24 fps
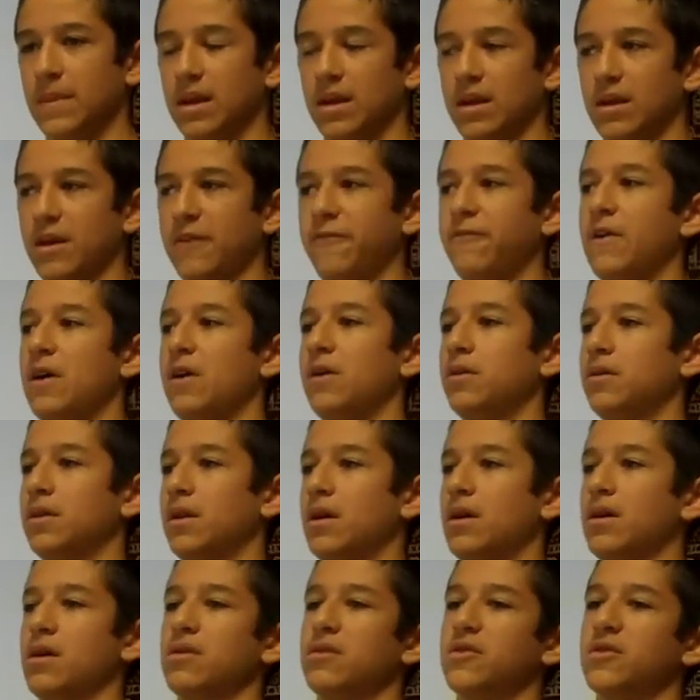and I found
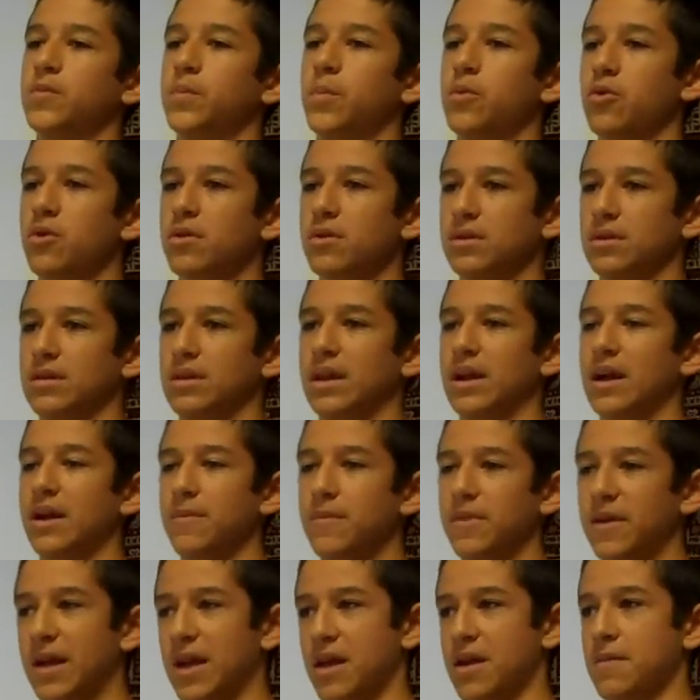a sport that
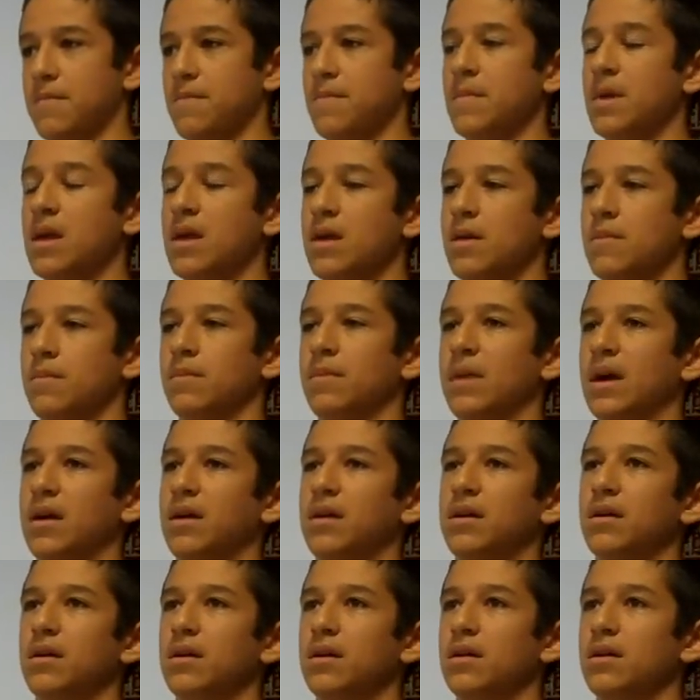I became
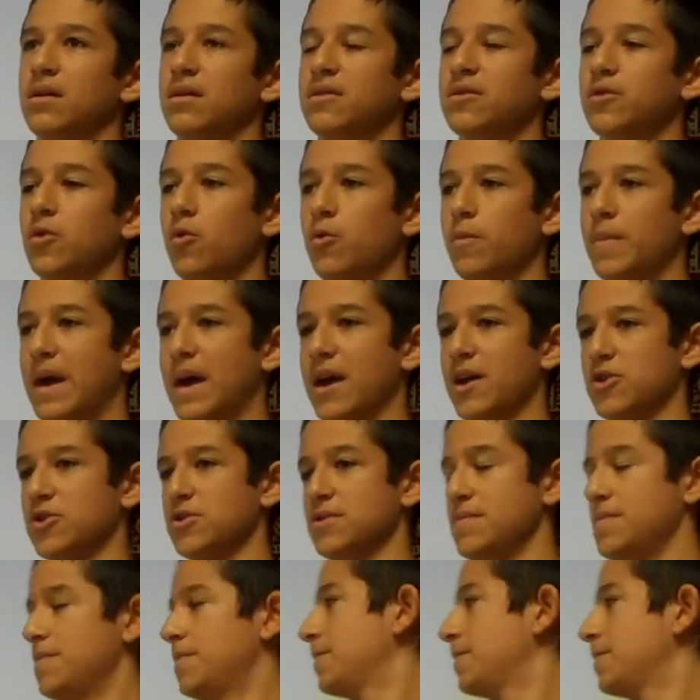my uh, sole passion.